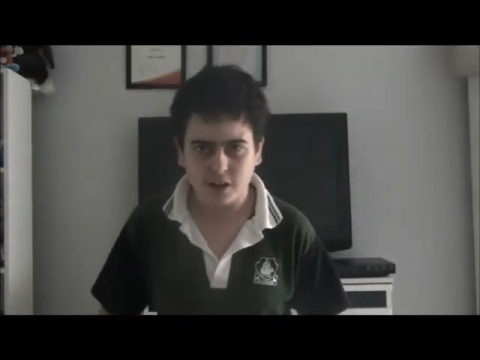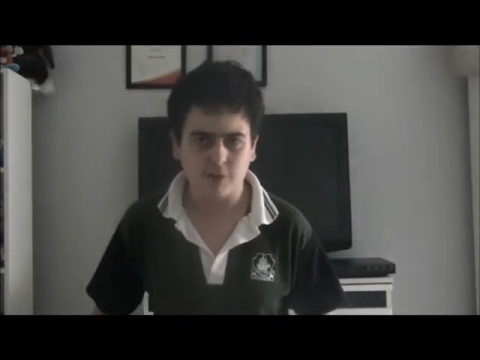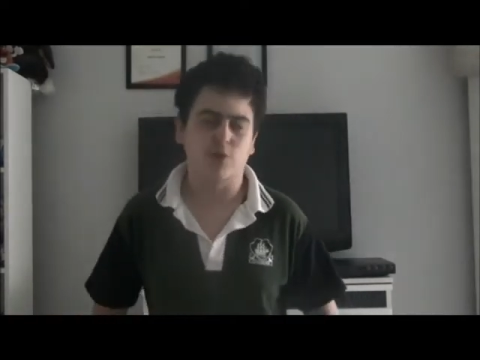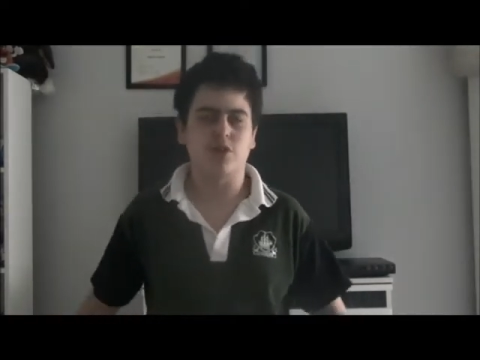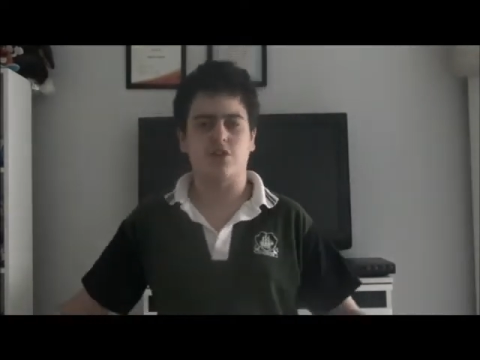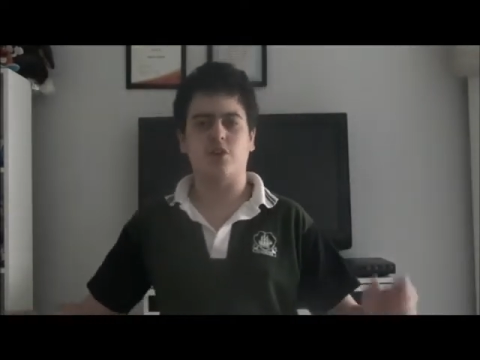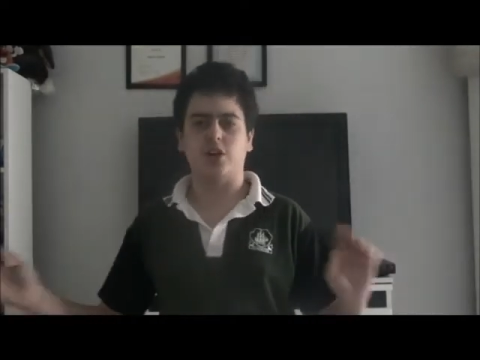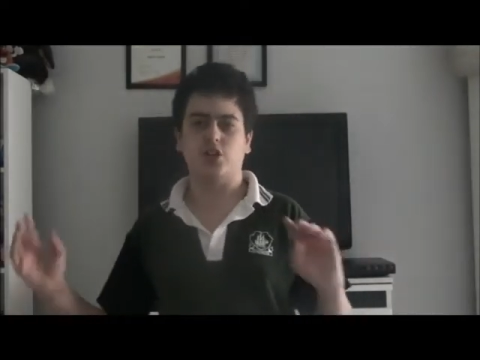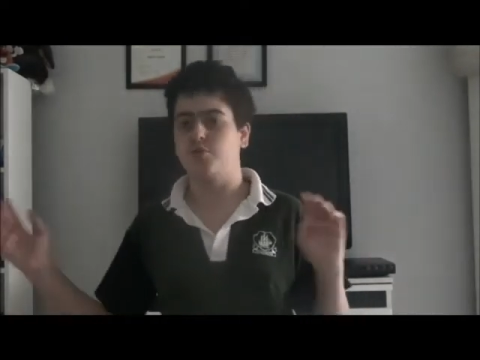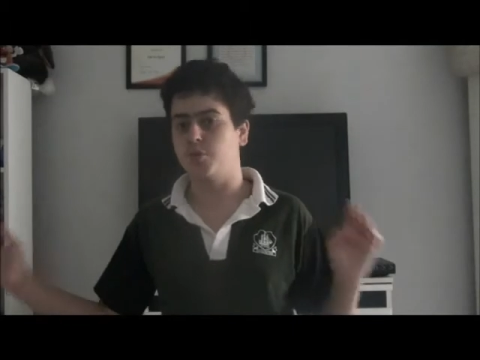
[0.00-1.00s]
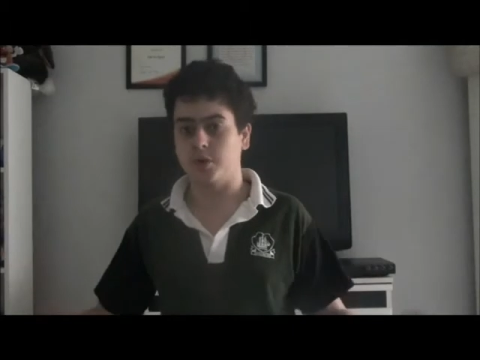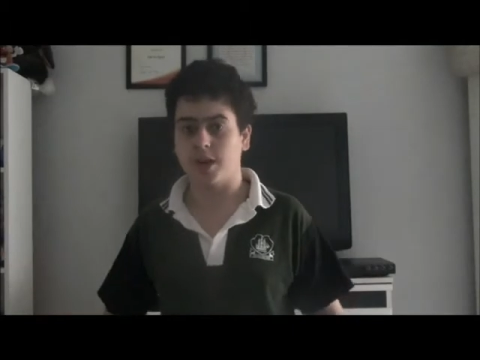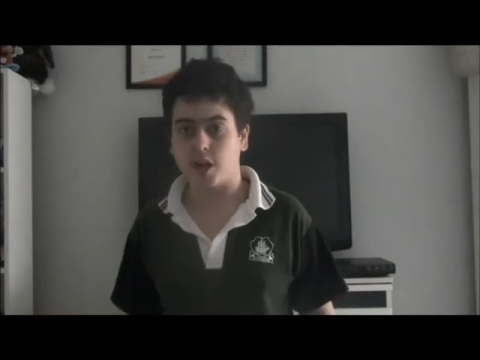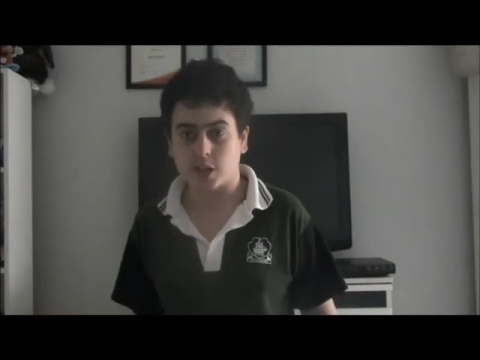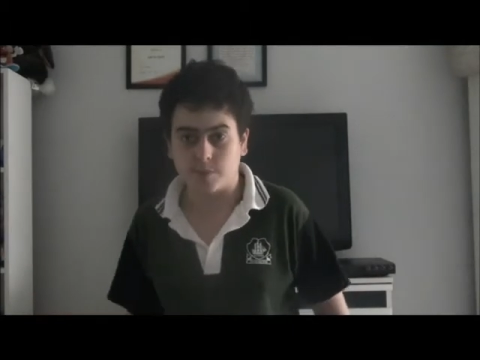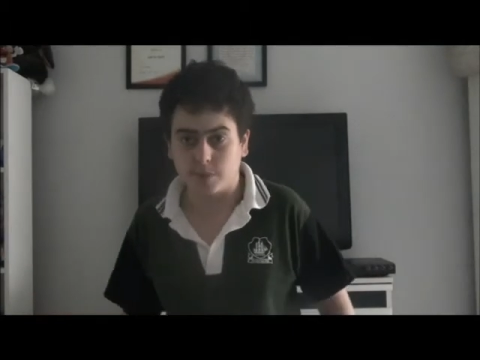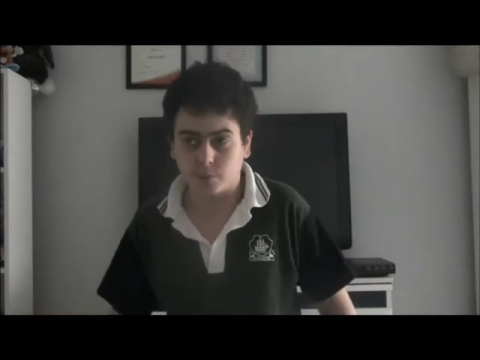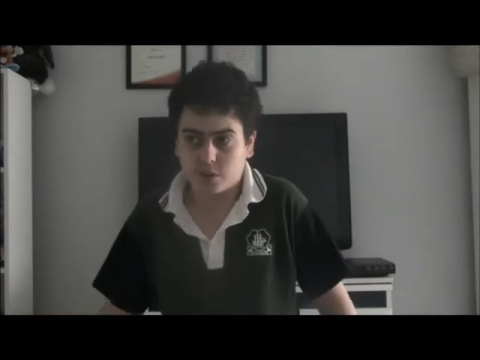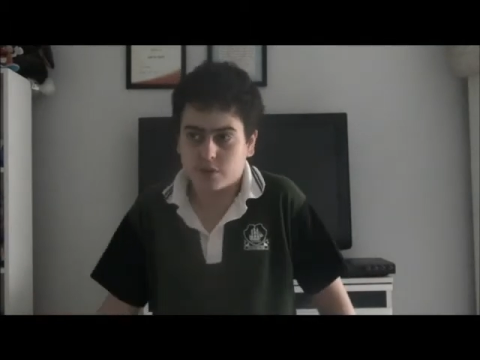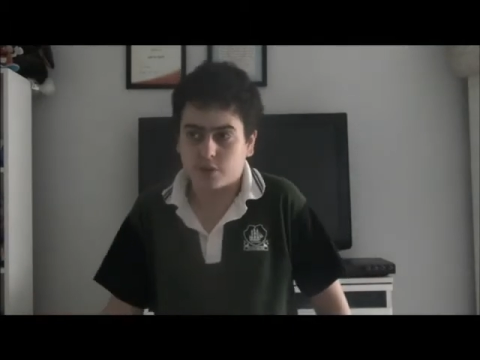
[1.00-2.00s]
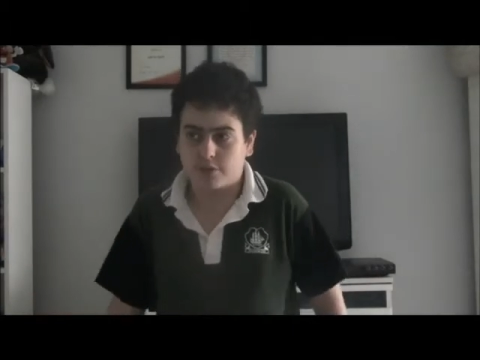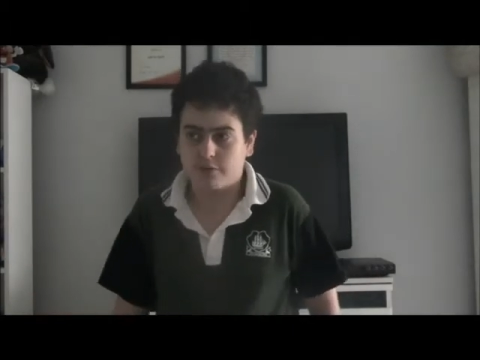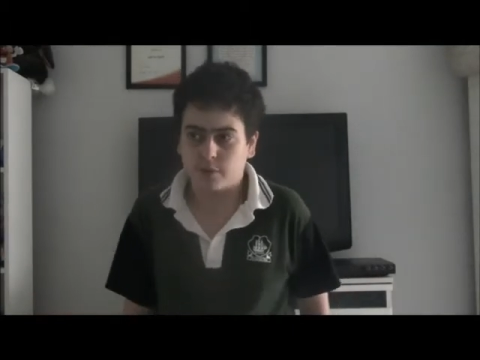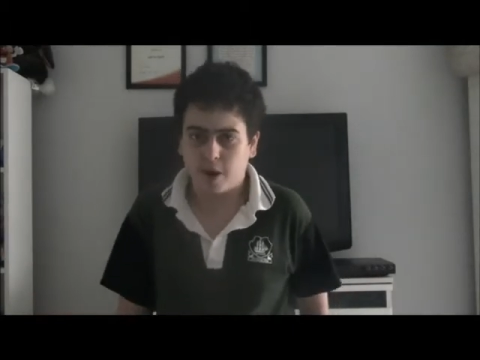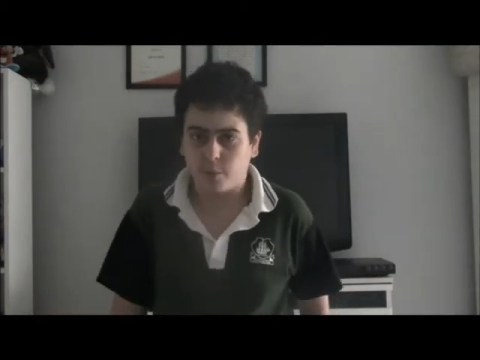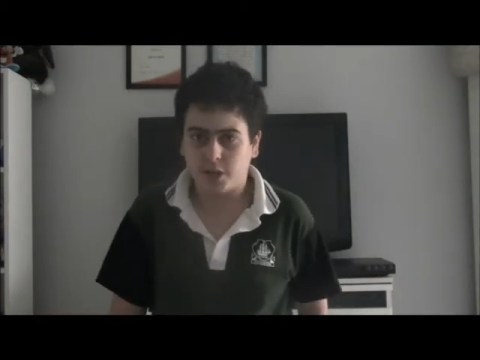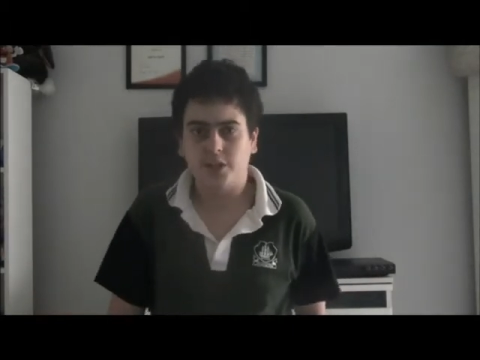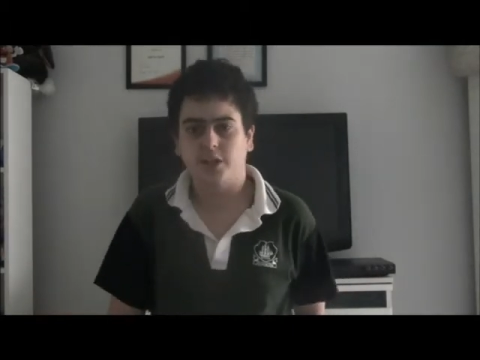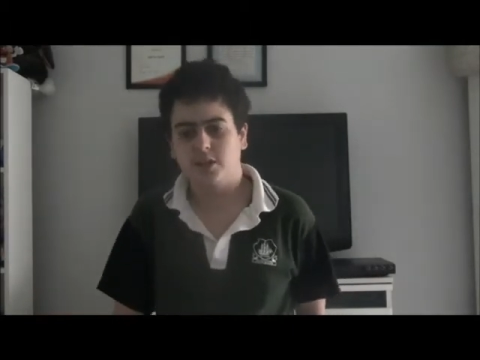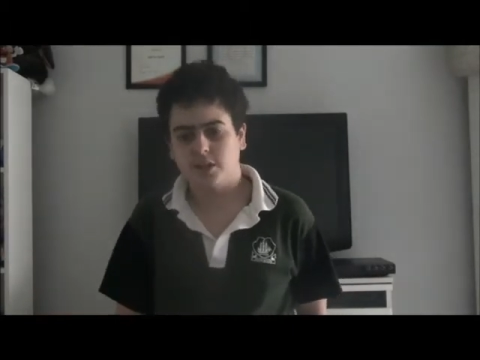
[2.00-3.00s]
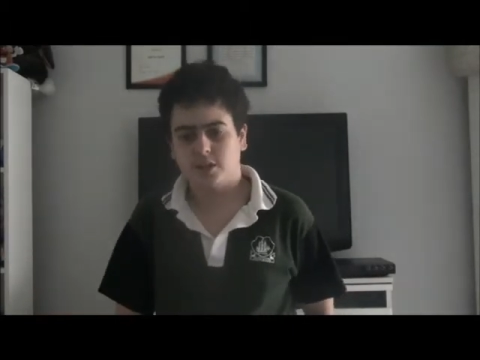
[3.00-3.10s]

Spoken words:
Of course, it's not a true announcement. We still got to figure out whether